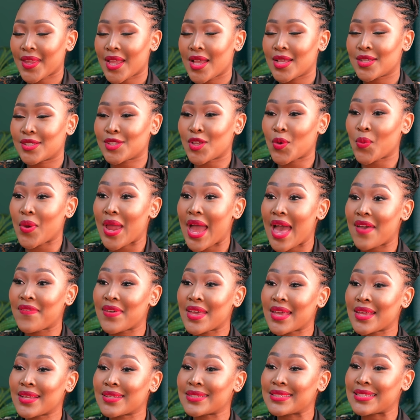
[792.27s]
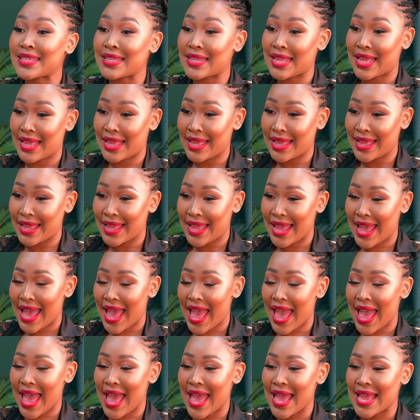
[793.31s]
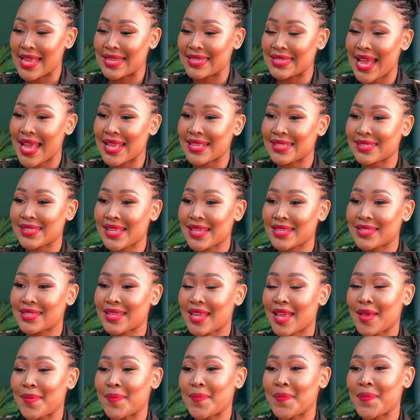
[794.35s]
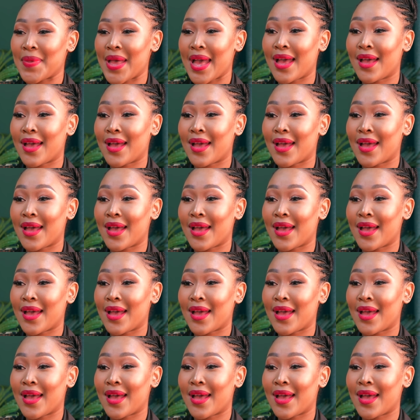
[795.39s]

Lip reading: So we're having dinner and I say to him,